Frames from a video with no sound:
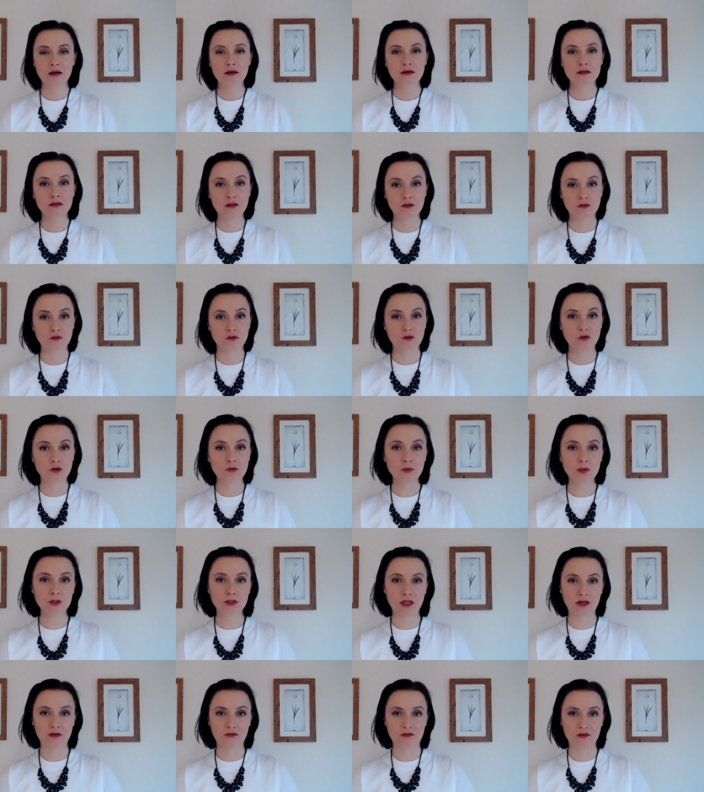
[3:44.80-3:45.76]
The formal
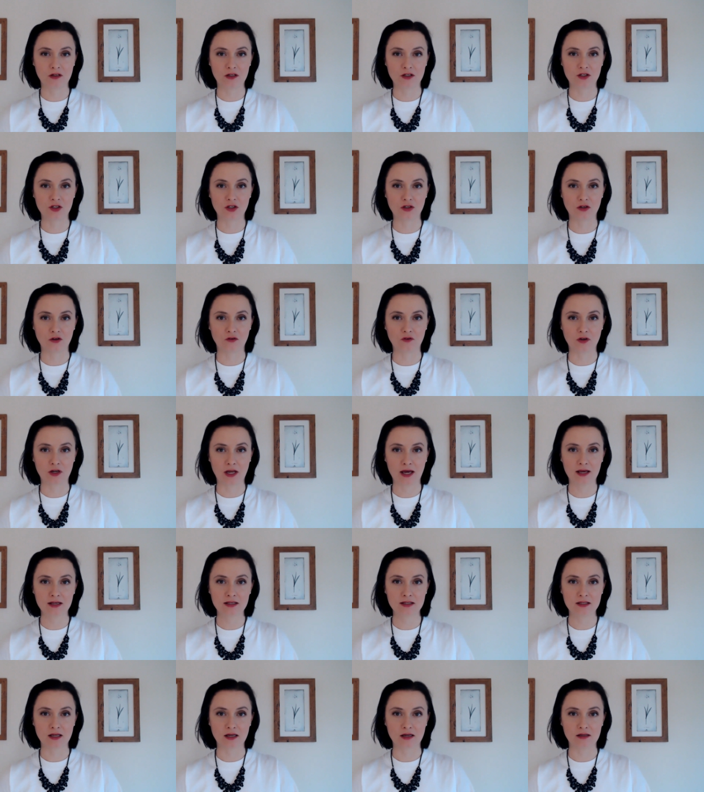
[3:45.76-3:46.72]
definition of an
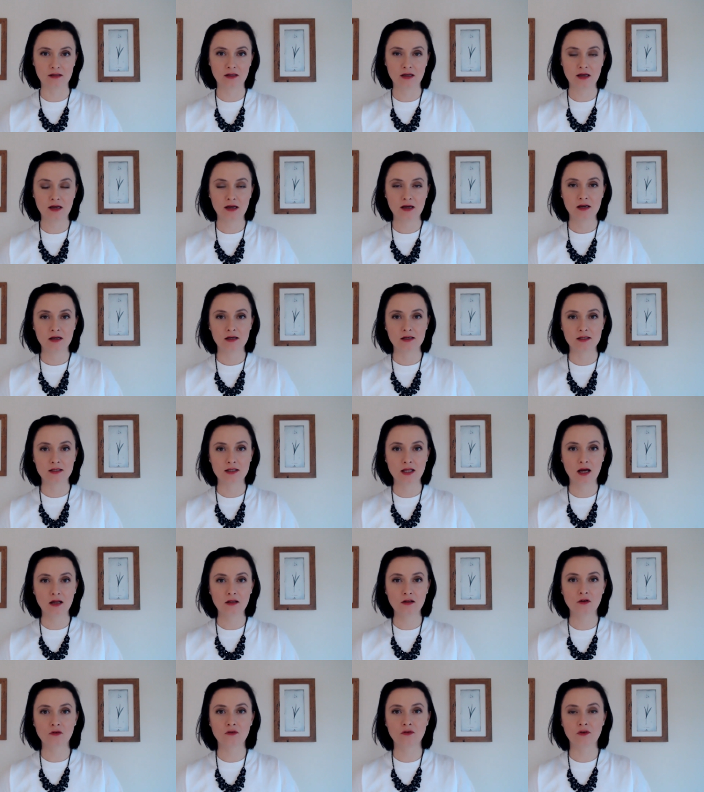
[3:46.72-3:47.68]
asset is
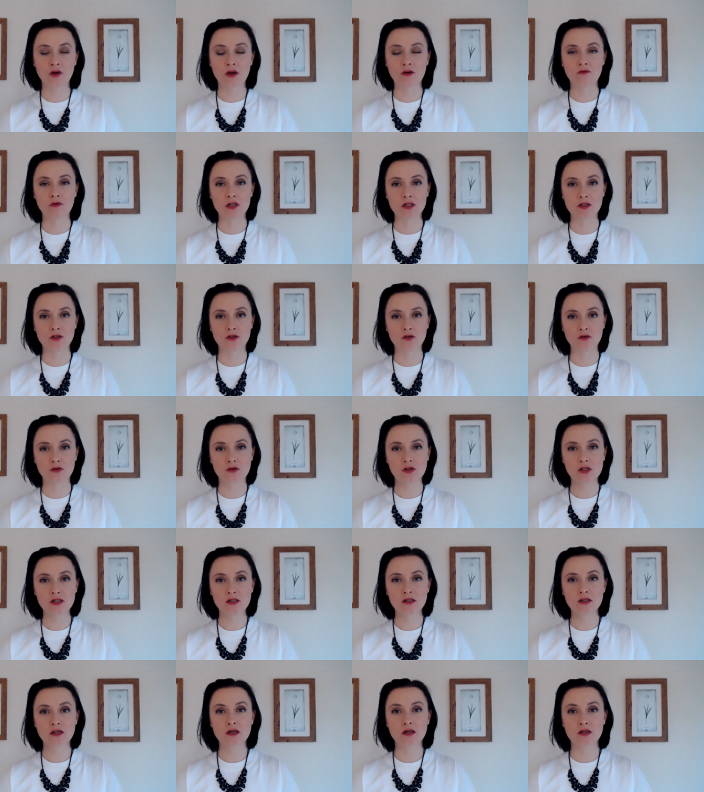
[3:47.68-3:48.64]
that of a
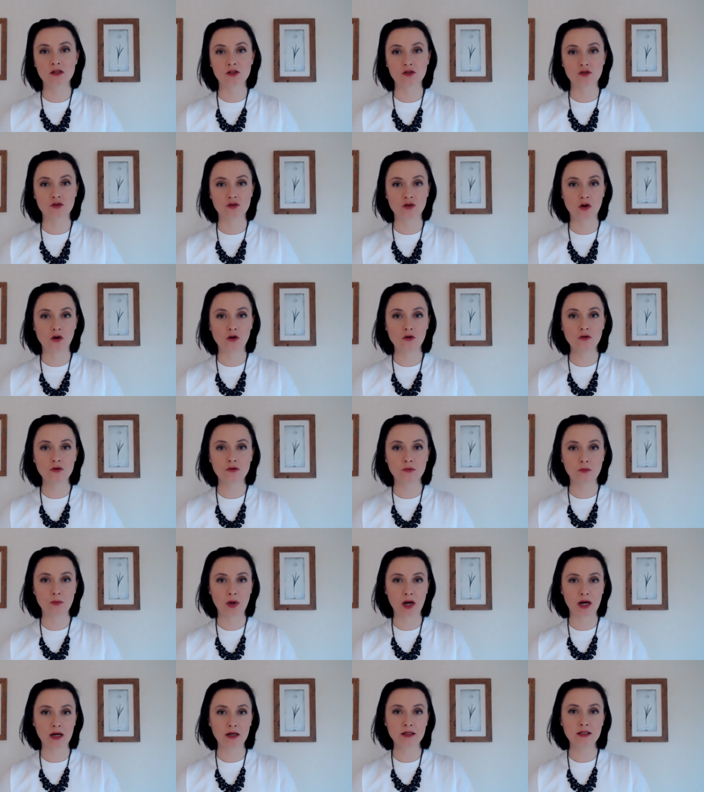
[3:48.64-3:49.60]
resource controlled
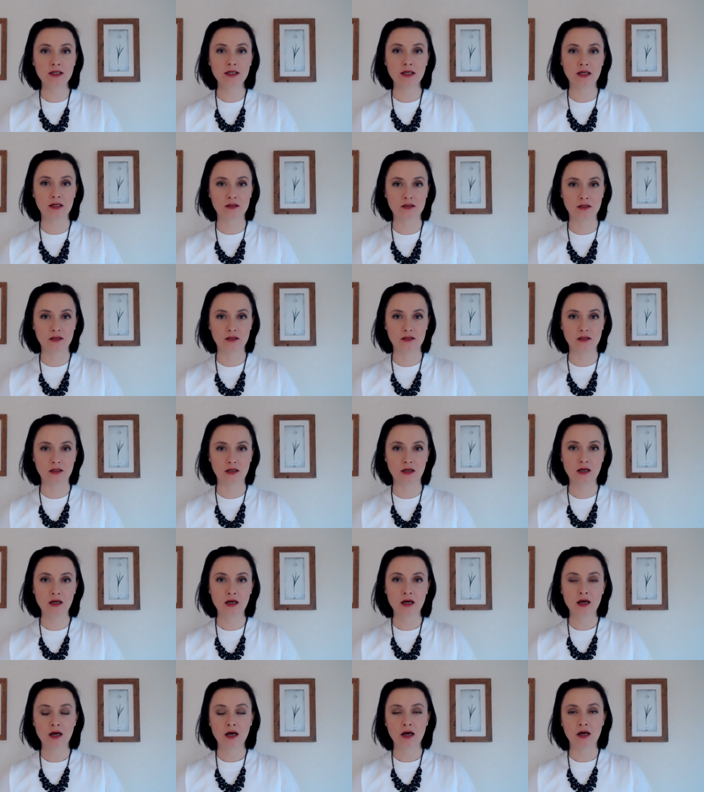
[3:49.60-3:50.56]
by the entity
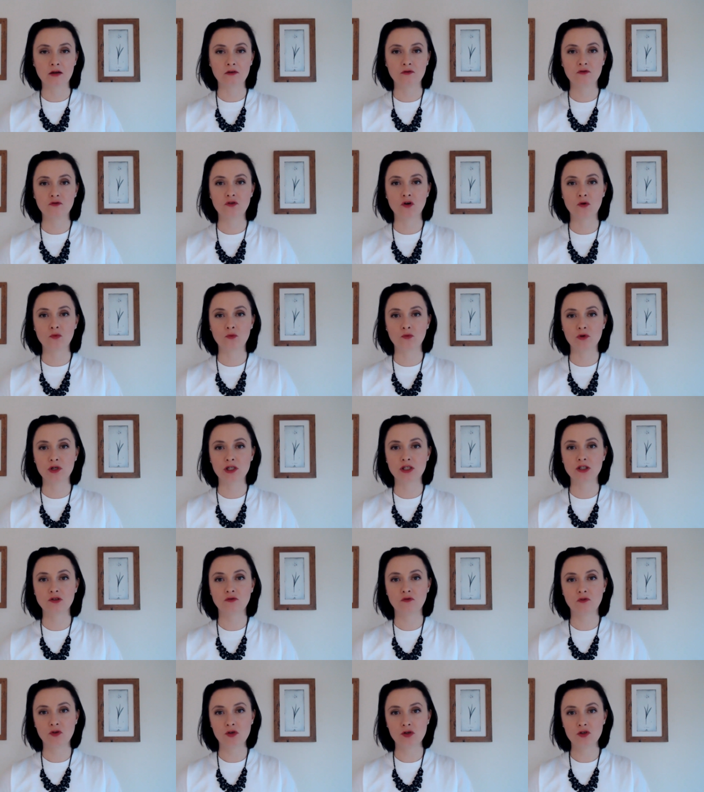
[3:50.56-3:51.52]
and from which
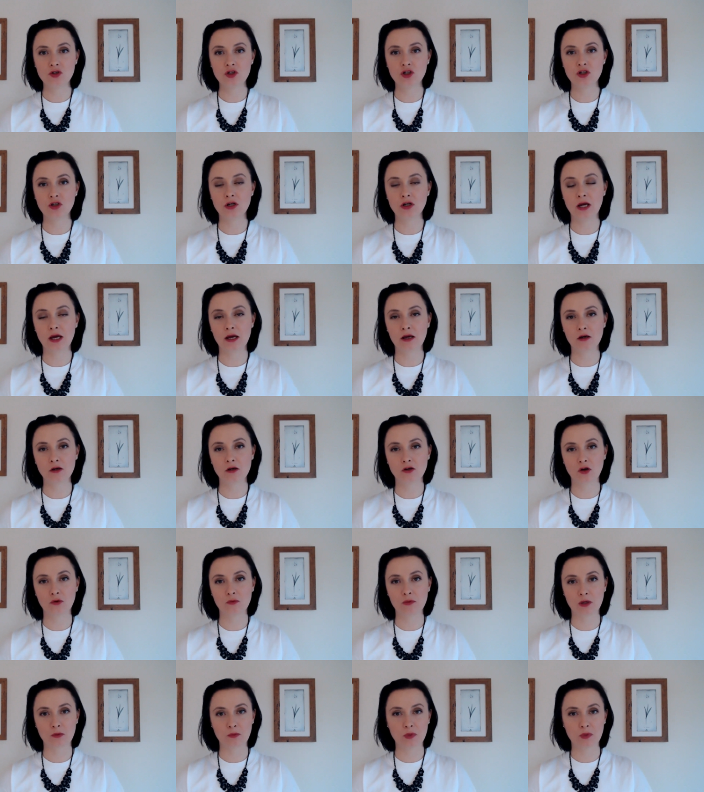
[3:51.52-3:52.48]
future
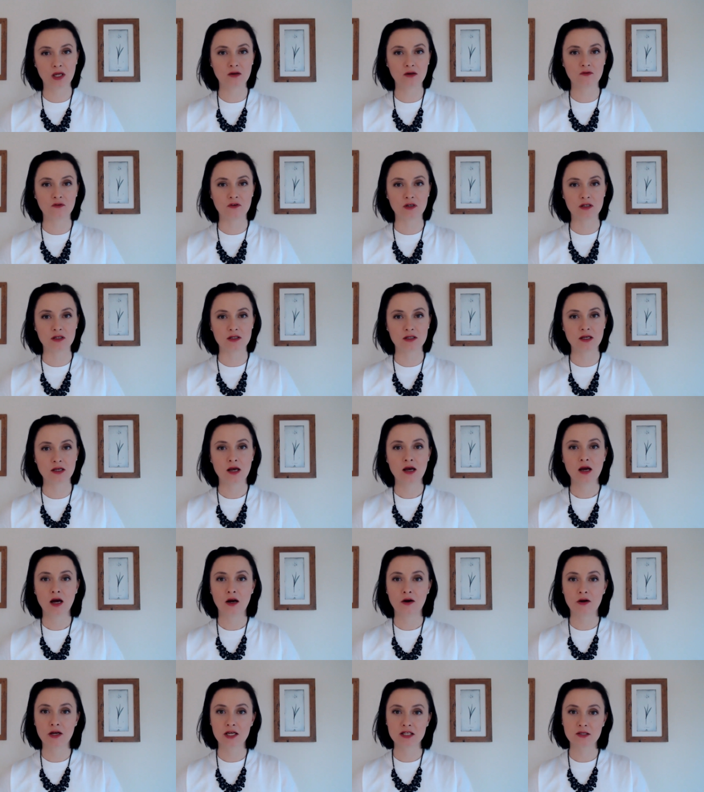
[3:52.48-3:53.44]
economic benefits
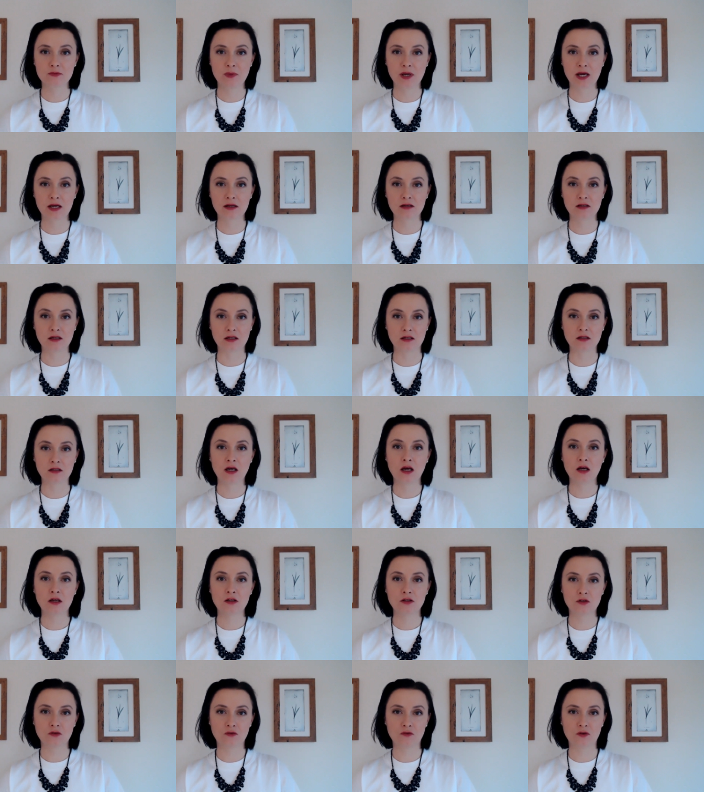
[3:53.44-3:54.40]
are expected
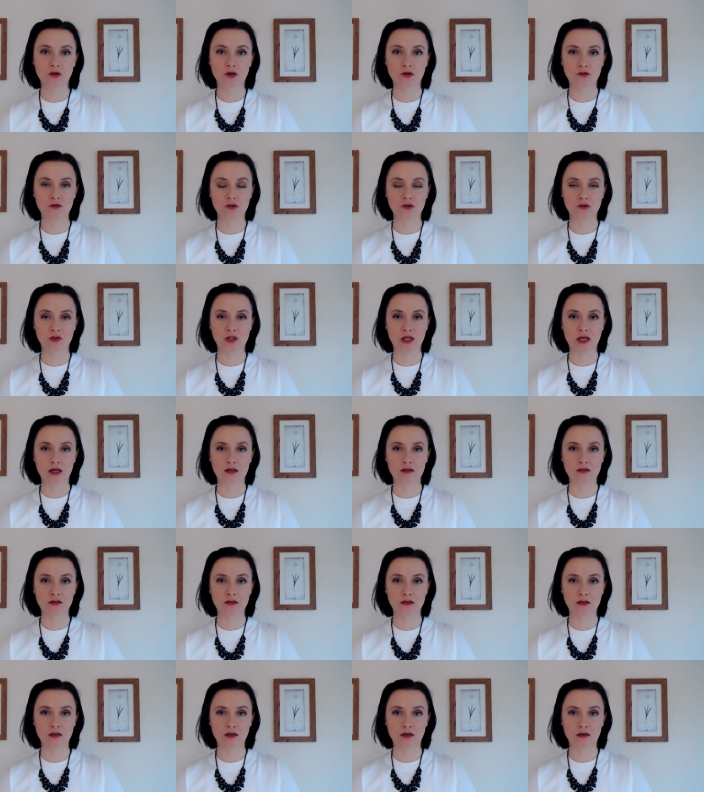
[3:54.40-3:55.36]
to flow to the
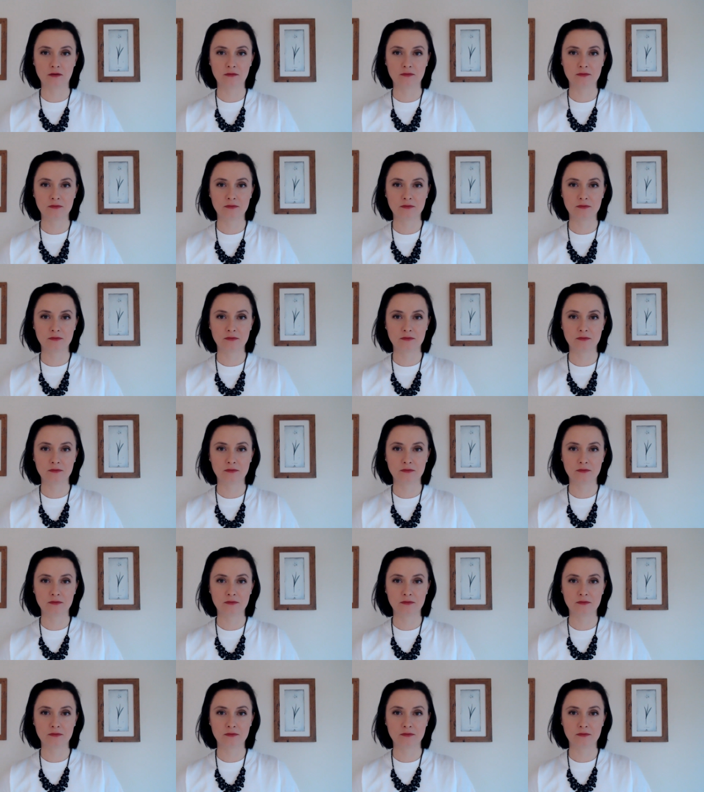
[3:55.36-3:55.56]
entity.